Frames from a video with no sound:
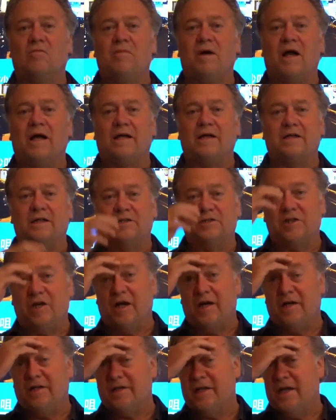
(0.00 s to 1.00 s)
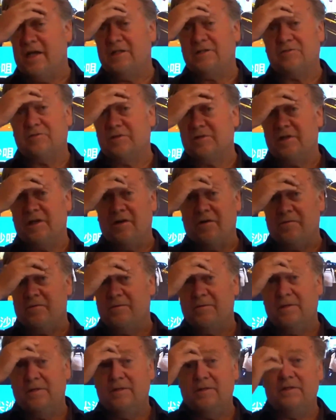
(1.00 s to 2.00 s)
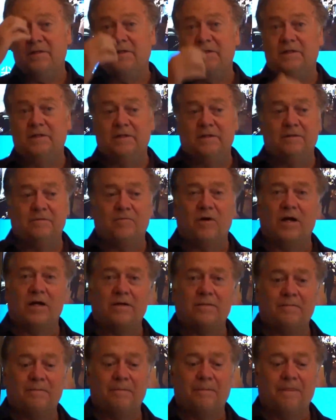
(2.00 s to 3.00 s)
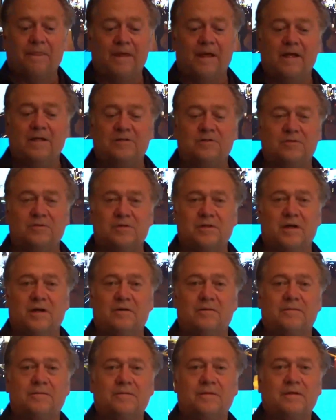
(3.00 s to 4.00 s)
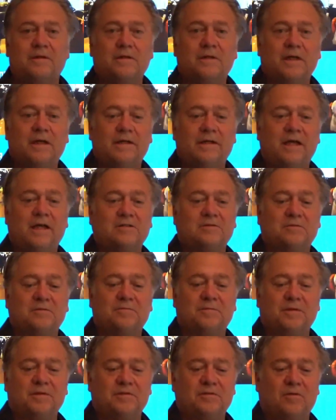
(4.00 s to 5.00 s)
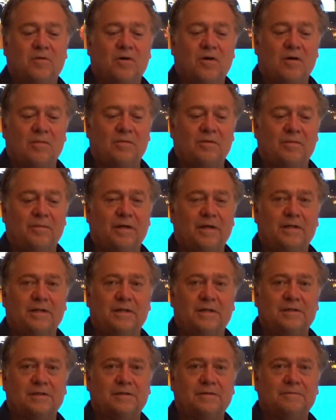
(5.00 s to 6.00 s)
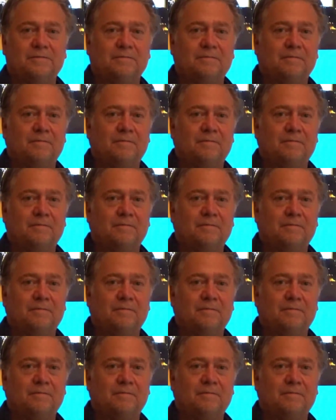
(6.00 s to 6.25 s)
go back into China? The answer is no. Right? The answer is no. And that's what's been so horrible about this.